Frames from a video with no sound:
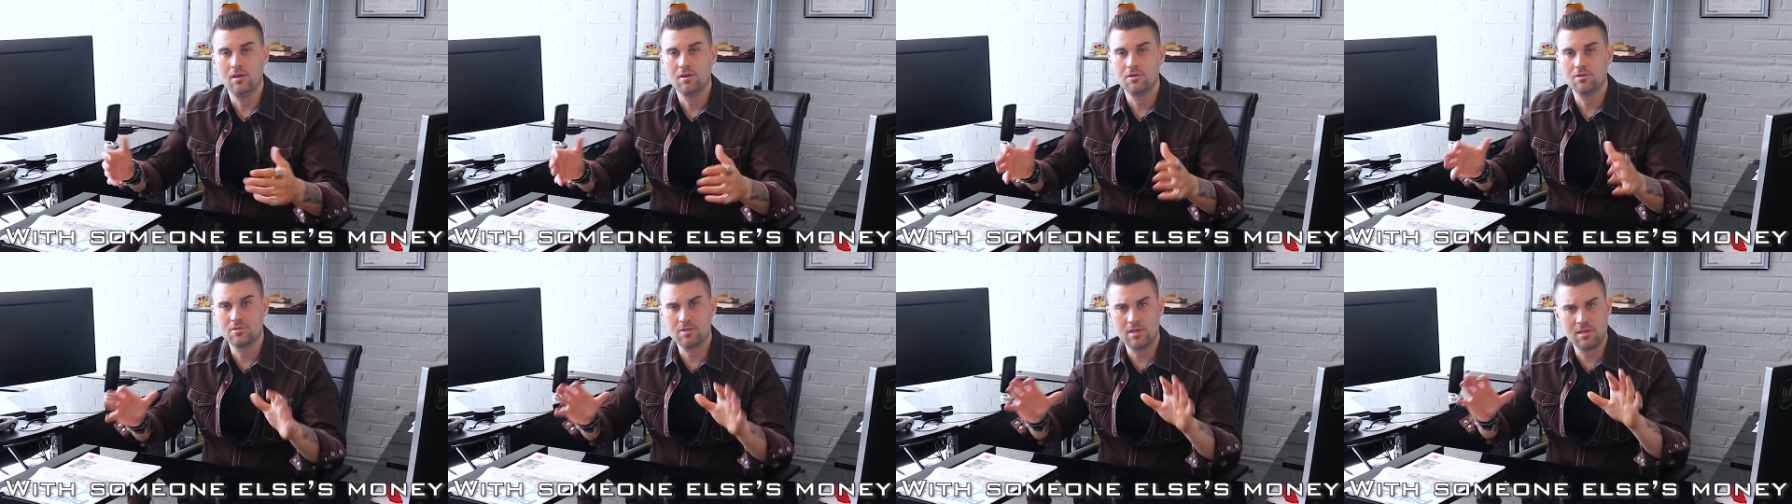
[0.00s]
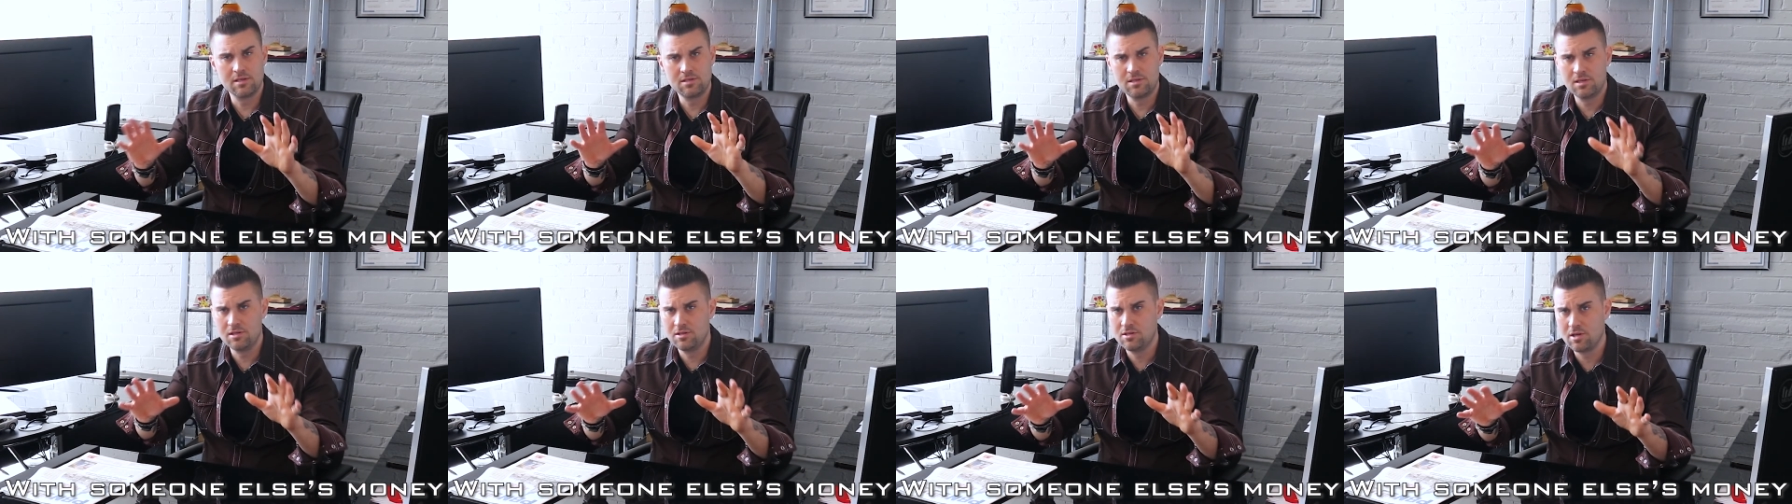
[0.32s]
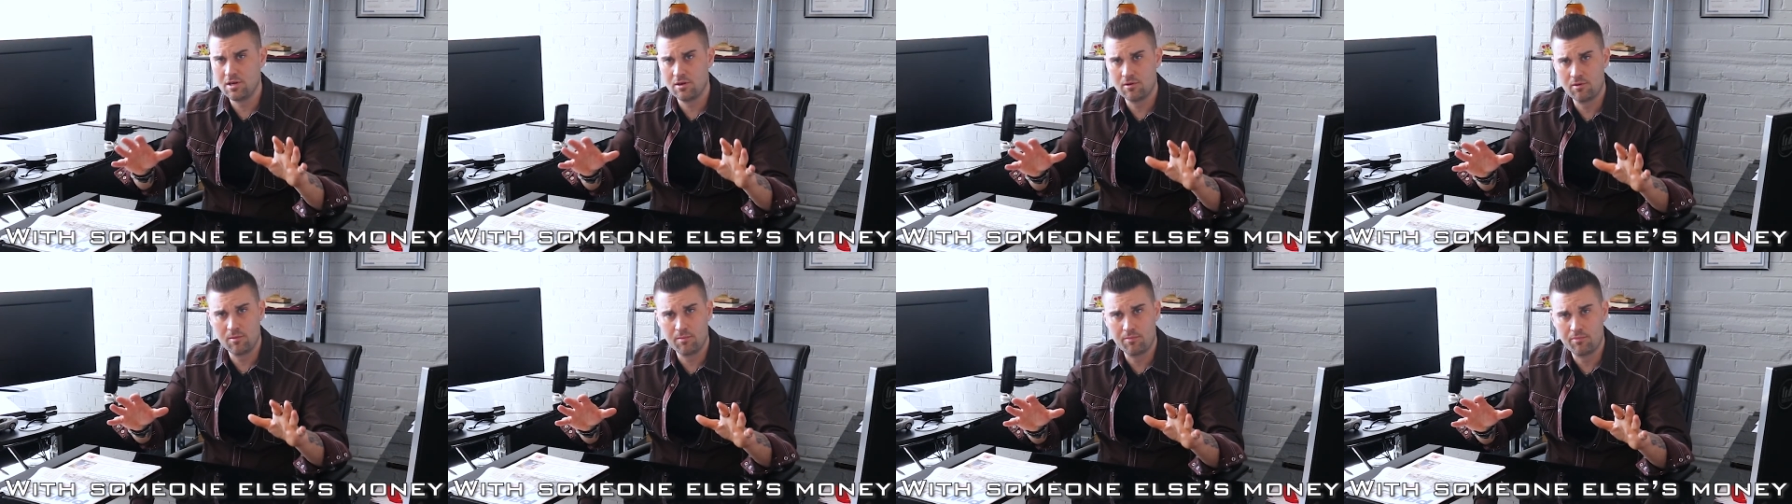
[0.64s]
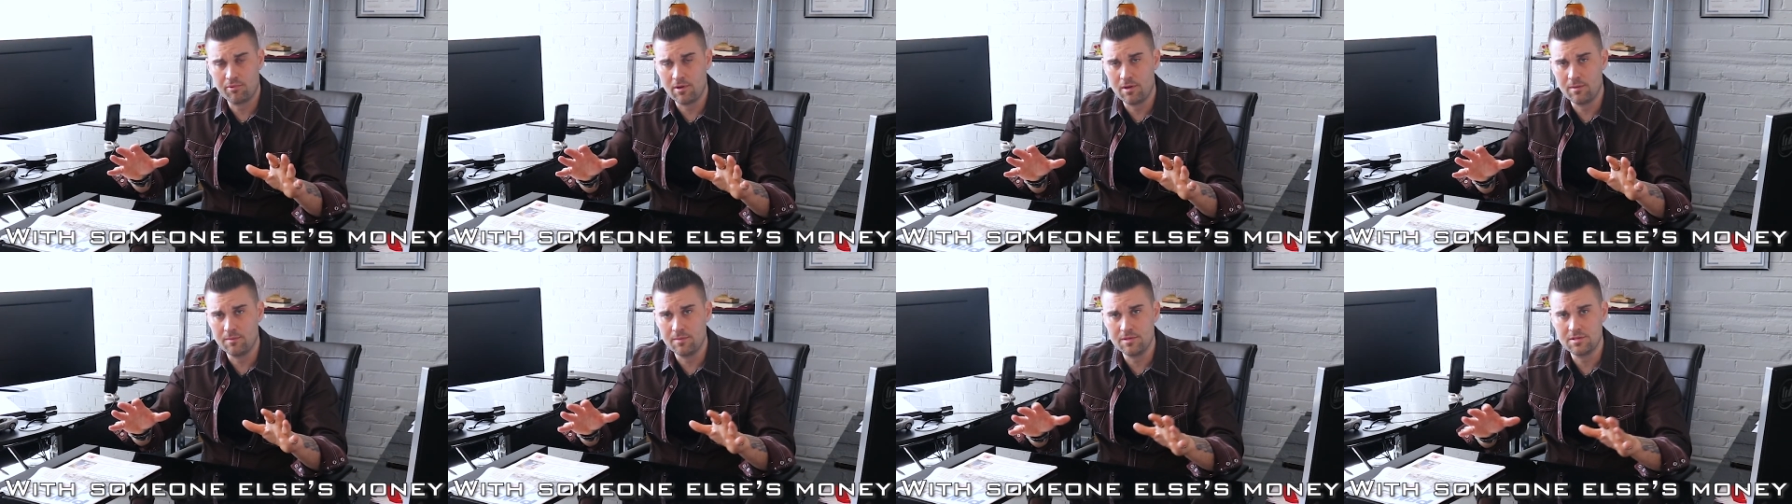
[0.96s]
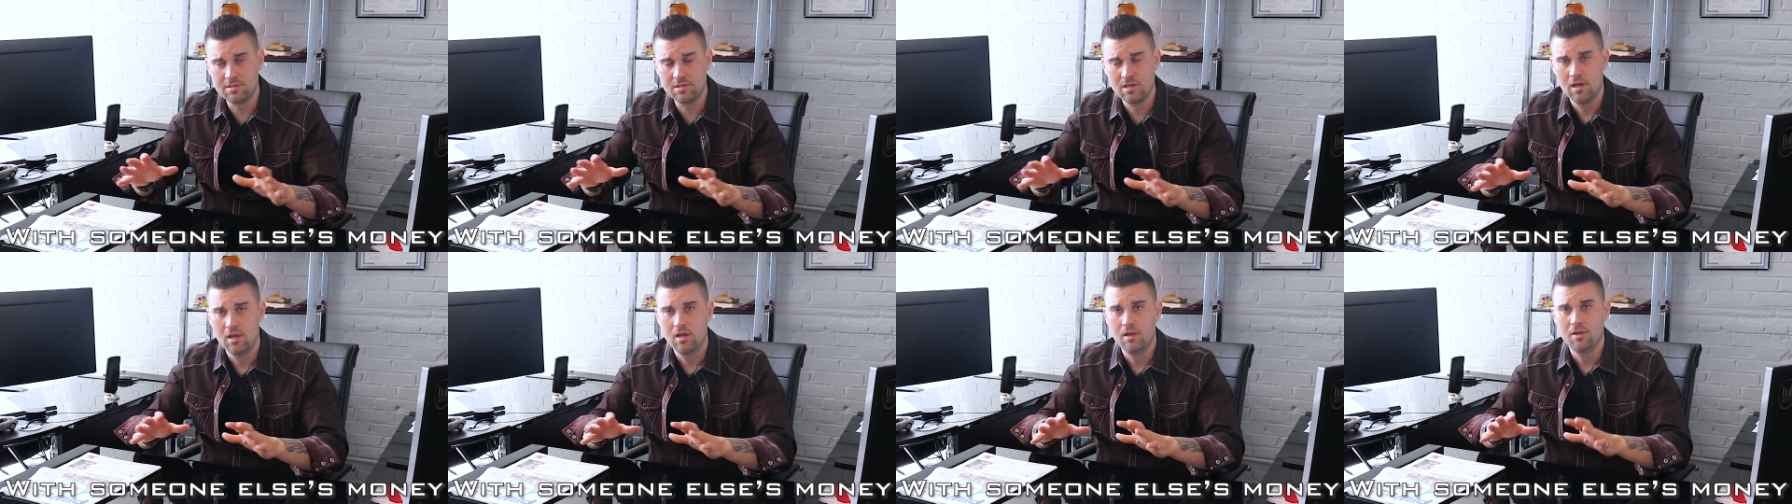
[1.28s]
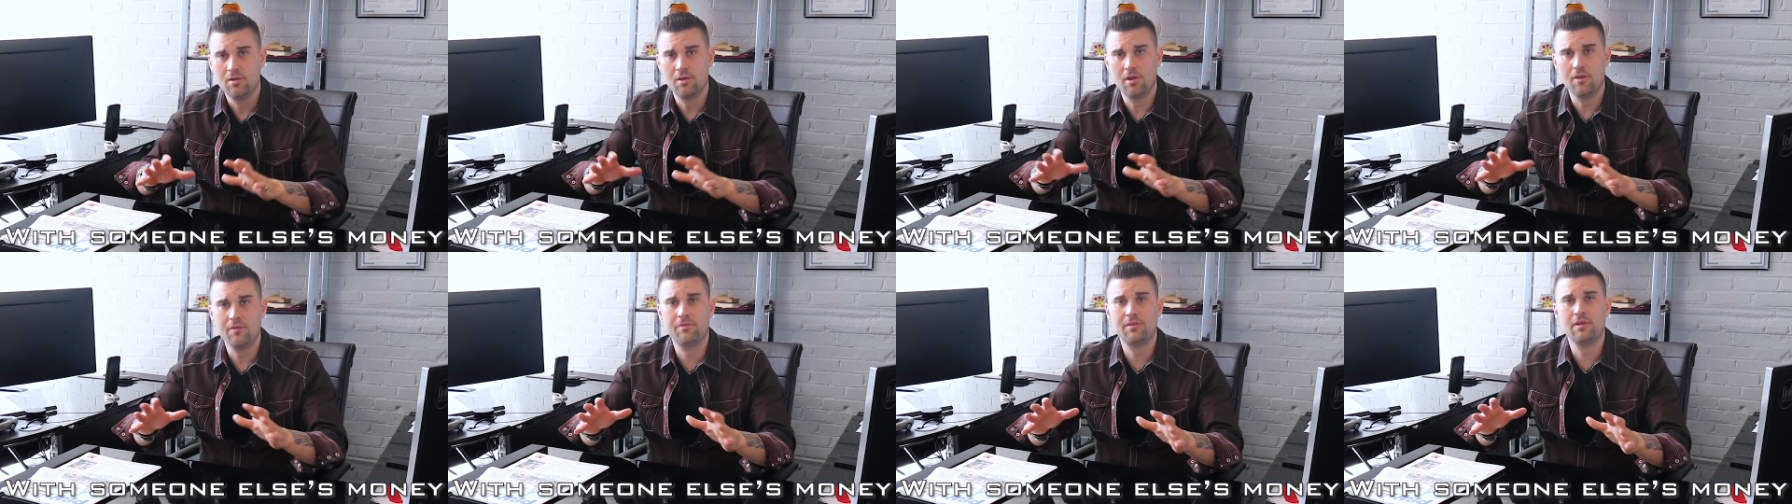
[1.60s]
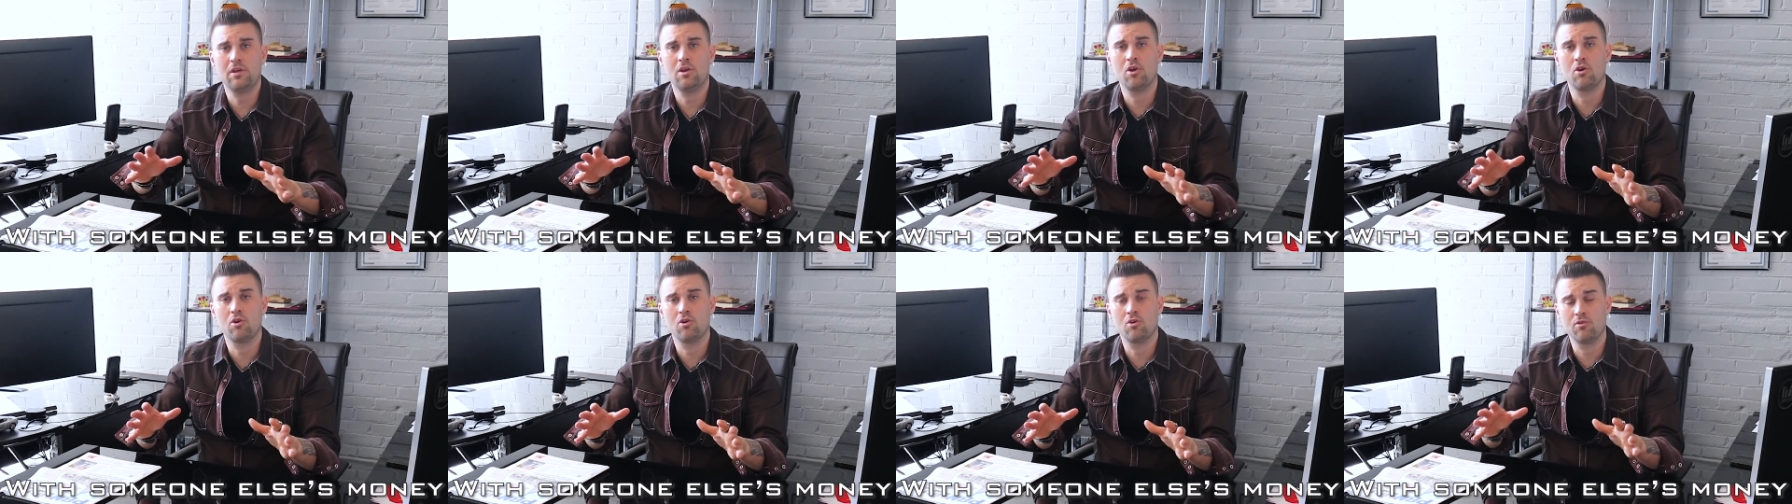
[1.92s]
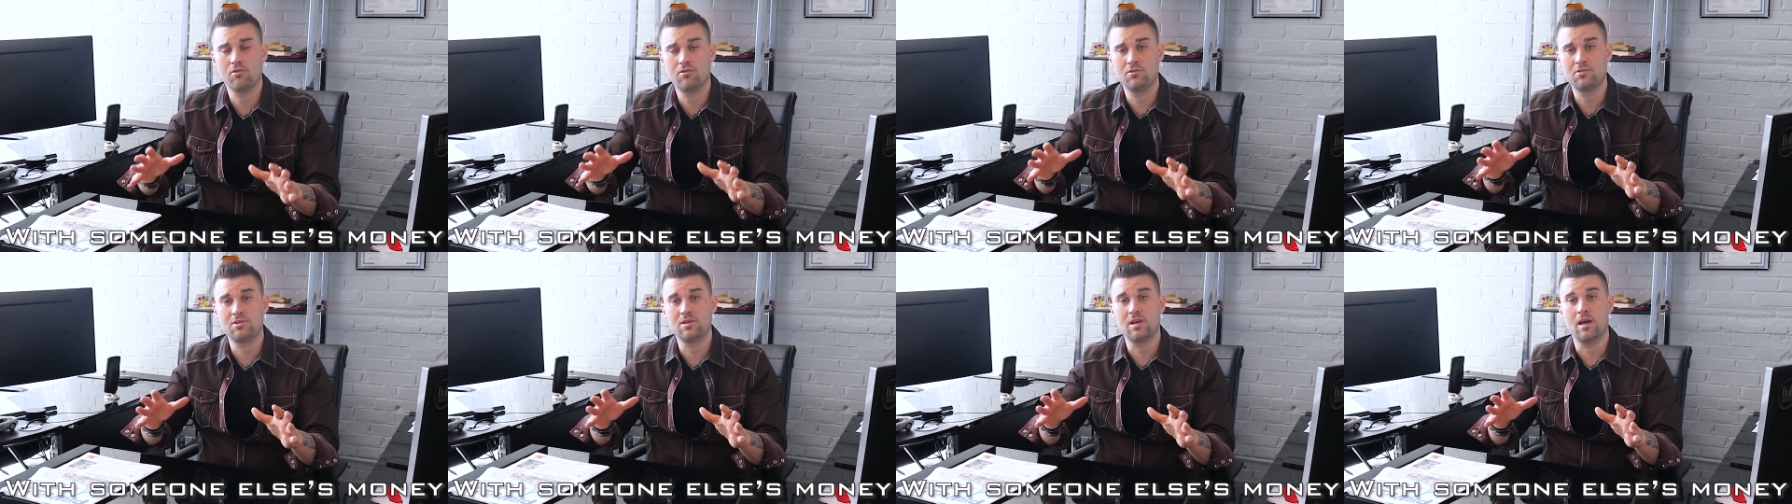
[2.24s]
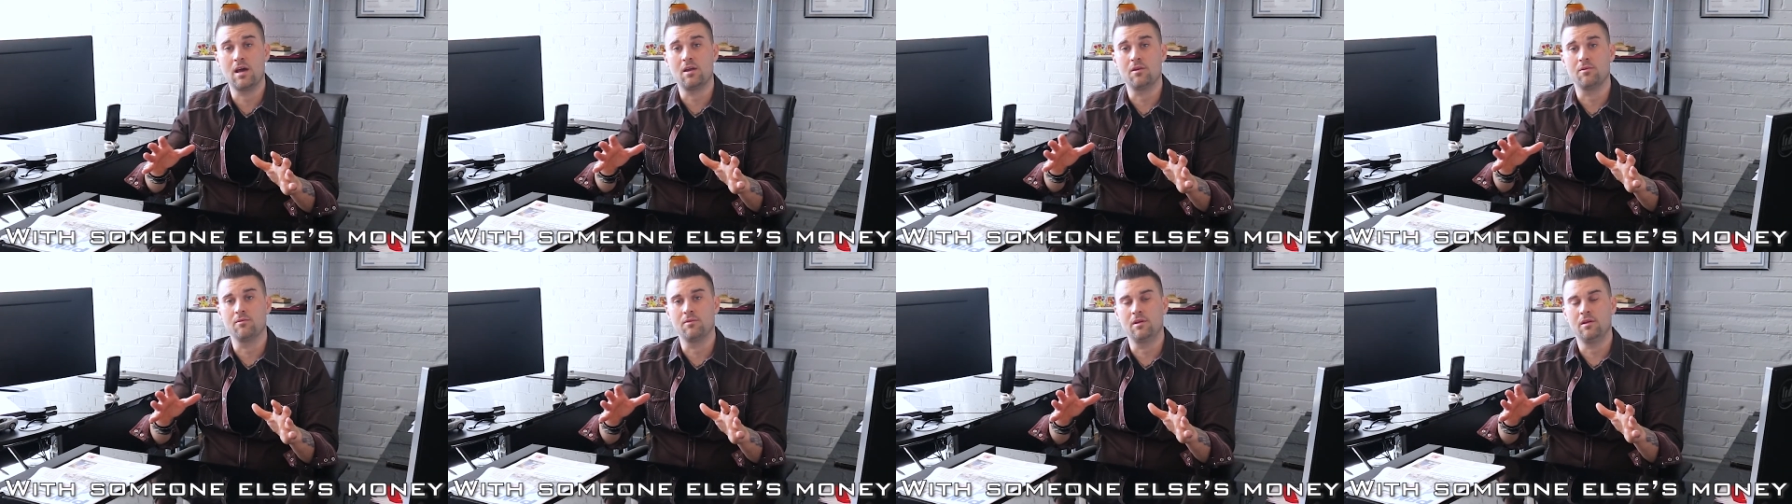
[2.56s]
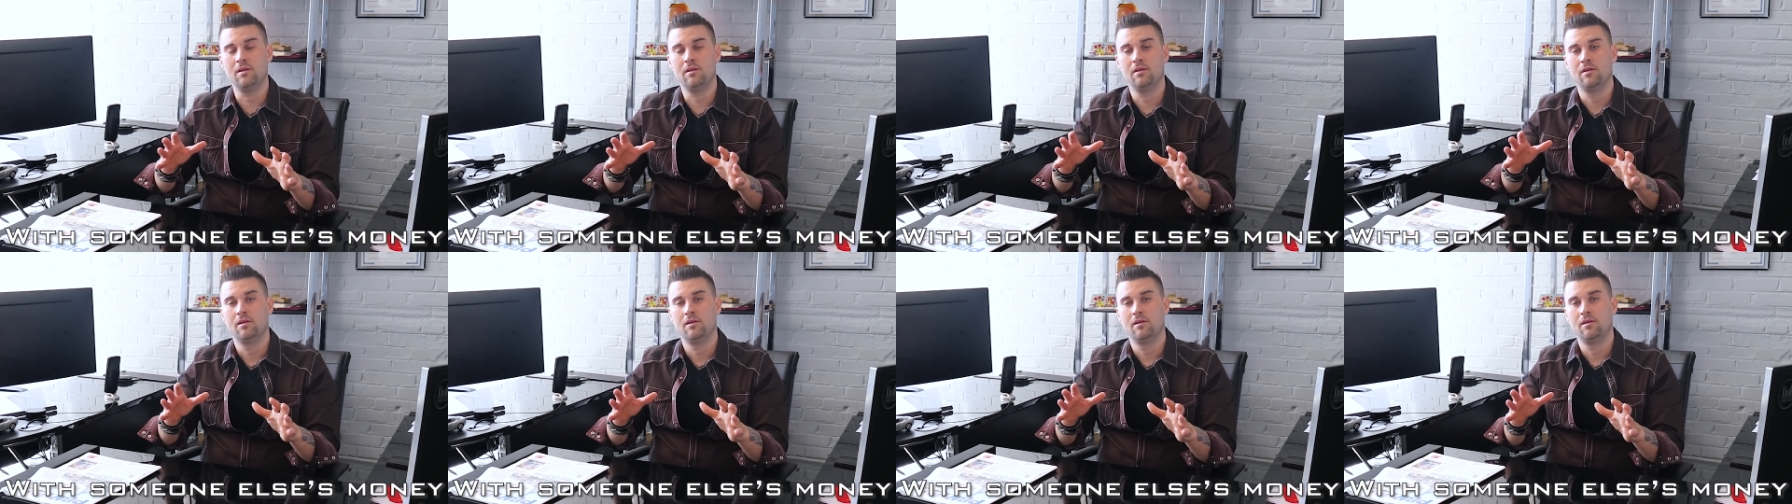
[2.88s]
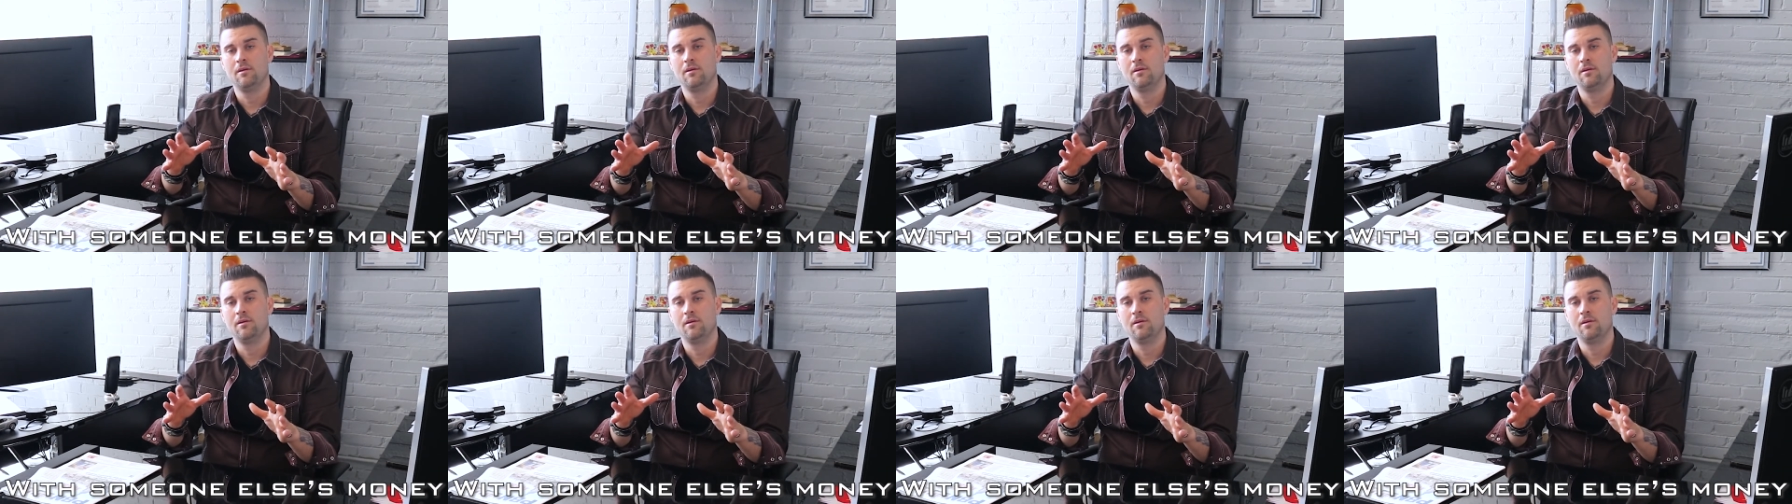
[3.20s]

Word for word: So that's the general premise, nothing earth shattering,